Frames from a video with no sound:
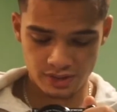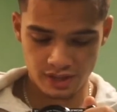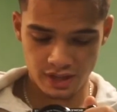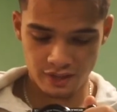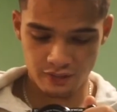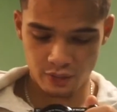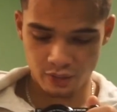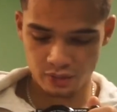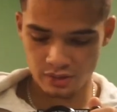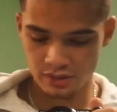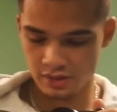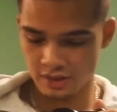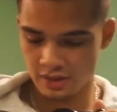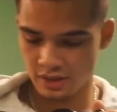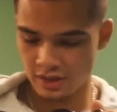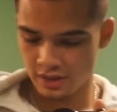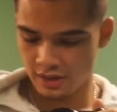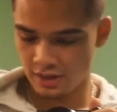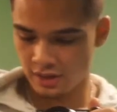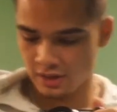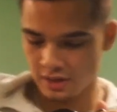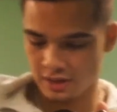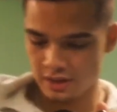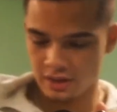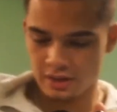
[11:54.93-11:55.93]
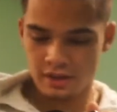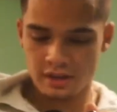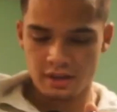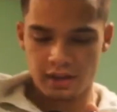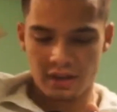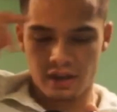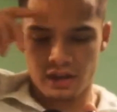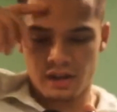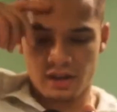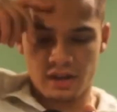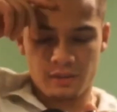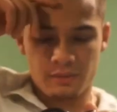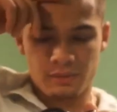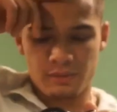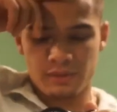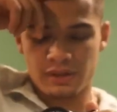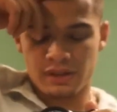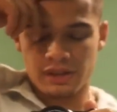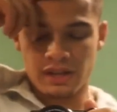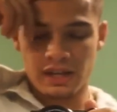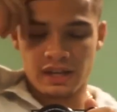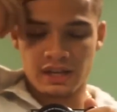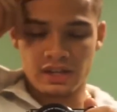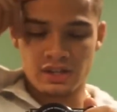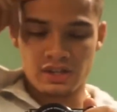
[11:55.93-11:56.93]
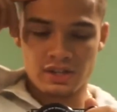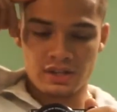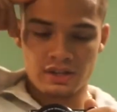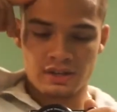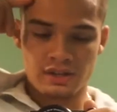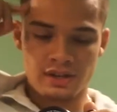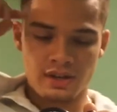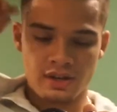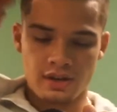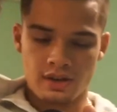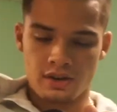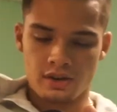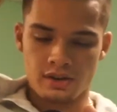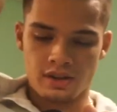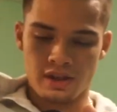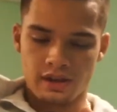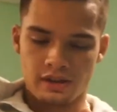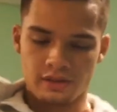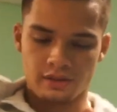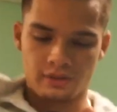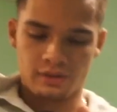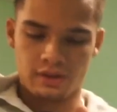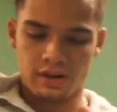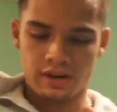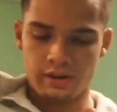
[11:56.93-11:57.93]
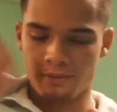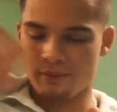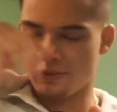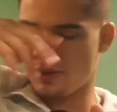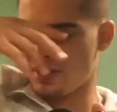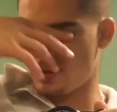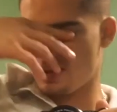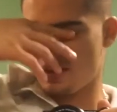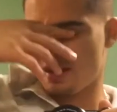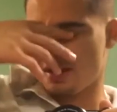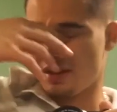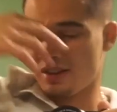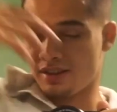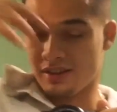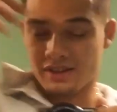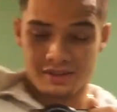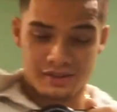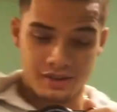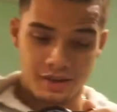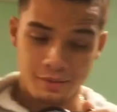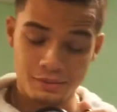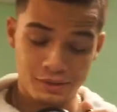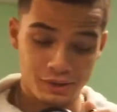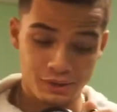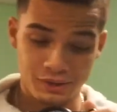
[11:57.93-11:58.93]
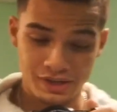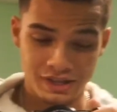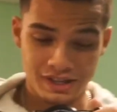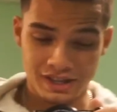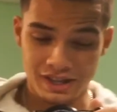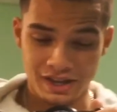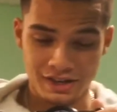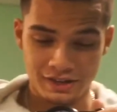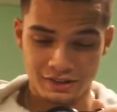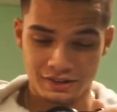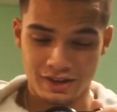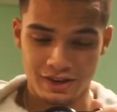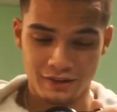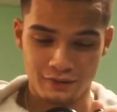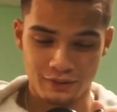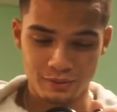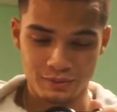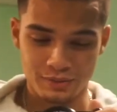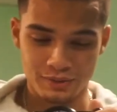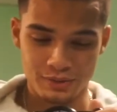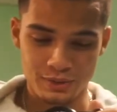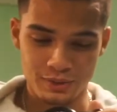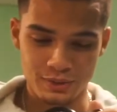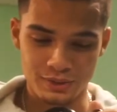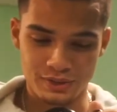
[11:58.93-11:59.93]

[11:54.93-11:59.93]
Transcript: levels, glycogen, all that crap. So I'm learning a lot of crap from school,